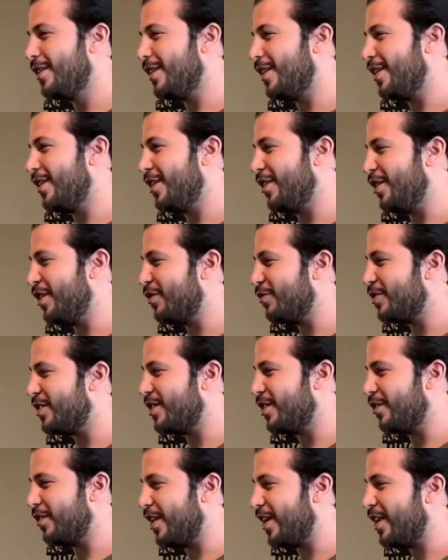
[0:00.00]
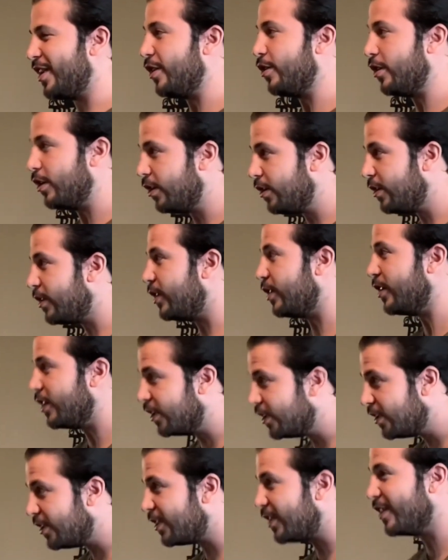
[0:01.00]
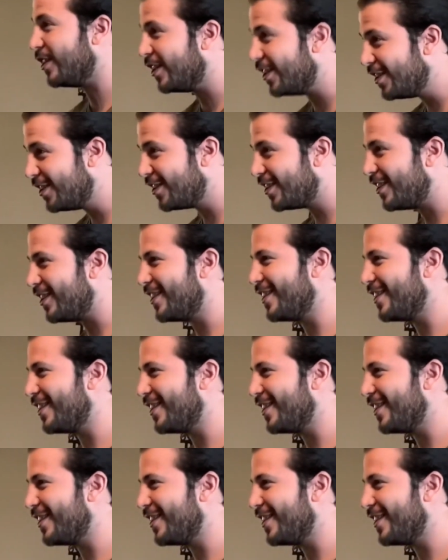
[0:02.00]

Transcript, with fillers: and you, you're still like, you good, you good, you good.